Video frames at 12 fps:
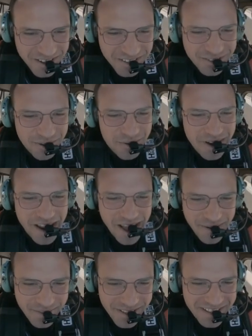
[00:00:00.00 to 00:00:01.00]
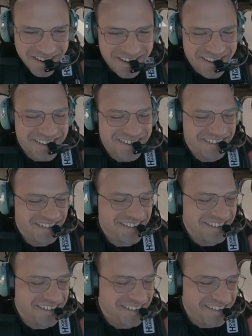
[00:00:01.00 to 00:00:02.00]
So what happened there?
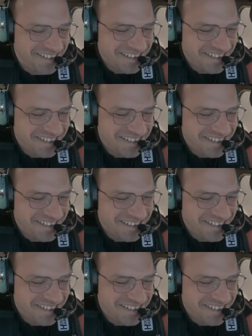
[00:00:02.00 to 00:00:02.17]
So